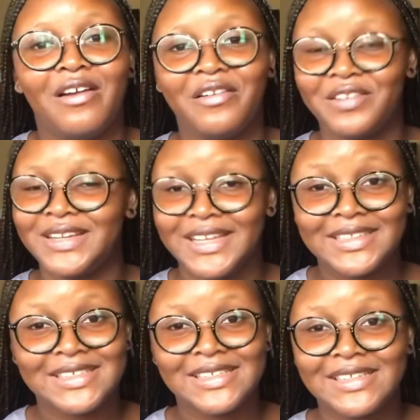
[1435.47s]

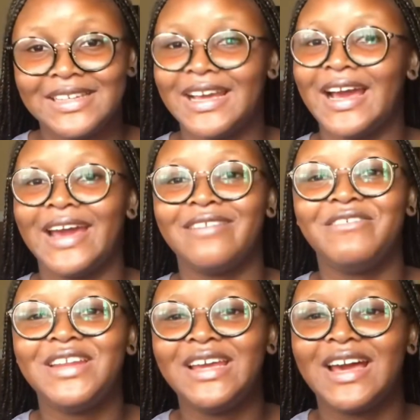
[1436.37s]
honestly, I
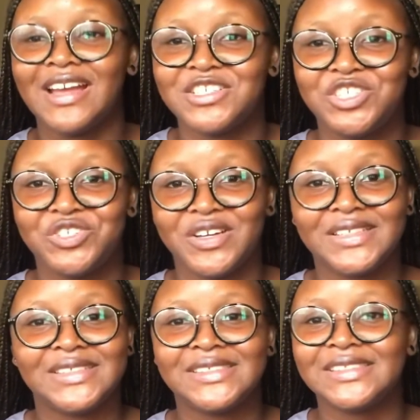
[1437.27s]
really can't
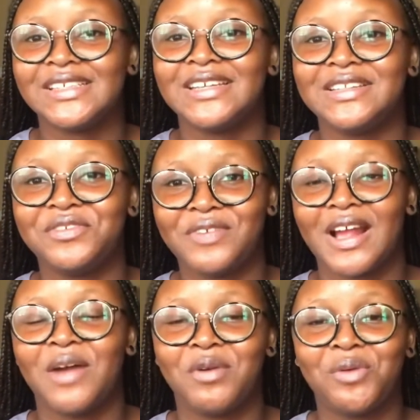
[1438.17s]
stress the
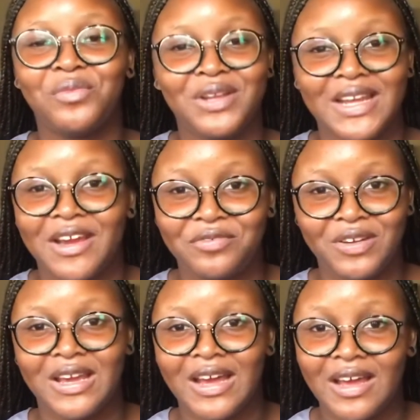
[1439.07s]
fact about Money Africa.